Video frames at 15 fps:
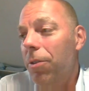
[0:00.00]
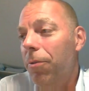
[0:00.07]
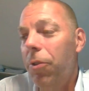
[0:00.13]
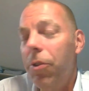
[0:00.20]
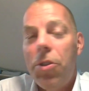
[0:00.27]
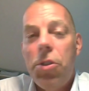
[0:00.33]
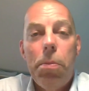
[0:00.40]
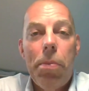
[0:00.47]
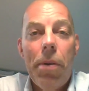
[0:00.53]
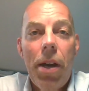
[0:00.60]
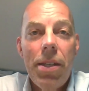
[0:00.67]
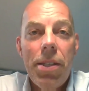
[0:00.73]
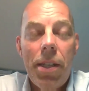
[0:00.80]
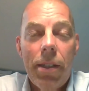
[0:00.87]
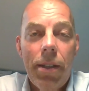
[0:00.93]
for the
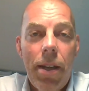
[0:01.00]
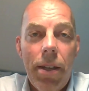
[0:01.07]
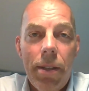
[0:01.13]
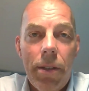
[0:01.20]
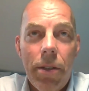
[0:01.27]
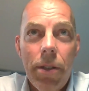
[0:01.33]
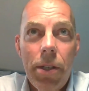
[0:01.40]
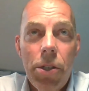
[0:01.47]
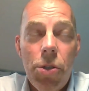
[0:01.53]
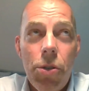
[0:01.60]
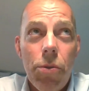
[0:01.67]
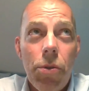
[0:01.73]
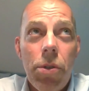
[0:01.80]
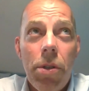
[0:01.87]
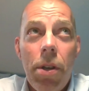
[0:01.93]
surprise ethical
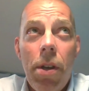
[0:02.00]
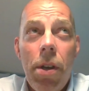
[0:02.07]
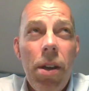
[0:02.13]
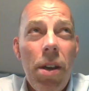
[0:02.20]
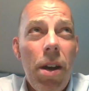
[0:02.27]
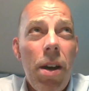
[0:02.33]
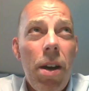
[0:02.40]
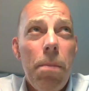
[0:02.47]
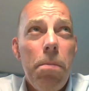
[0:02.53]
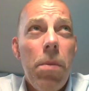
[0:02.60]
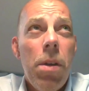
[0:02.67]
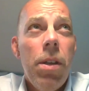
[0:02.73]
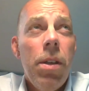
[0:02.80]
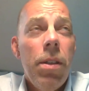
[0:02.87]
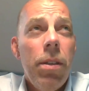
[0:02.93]
issues.
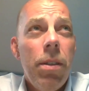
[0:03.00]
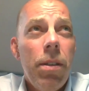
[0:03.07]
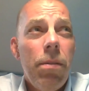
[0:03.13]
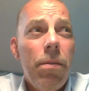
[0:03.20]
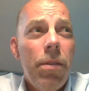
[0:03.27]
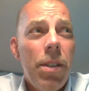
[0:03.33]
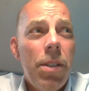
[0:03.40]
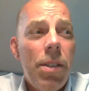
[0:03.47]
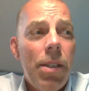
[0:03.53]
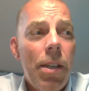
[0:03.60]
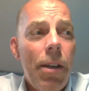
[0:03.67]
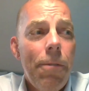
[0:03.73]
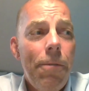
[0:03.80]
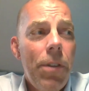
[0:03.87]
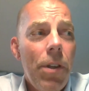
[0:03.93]
The
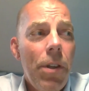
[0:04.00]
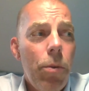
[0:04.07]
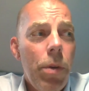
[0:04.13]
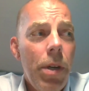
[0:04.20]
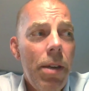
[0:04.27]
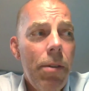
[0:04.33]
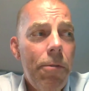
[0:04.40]
stuff that we've,